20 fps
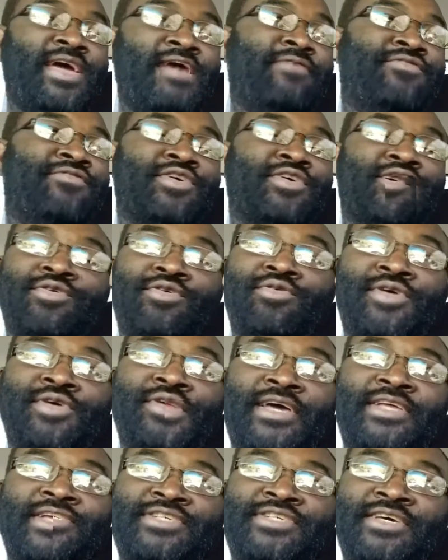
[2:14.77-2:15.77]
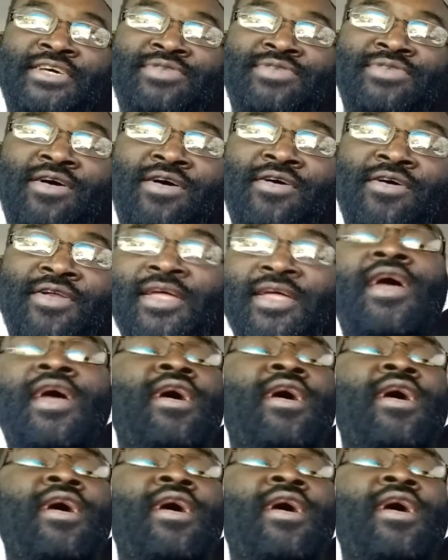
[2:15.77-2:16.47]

I have to Google that, James Harden.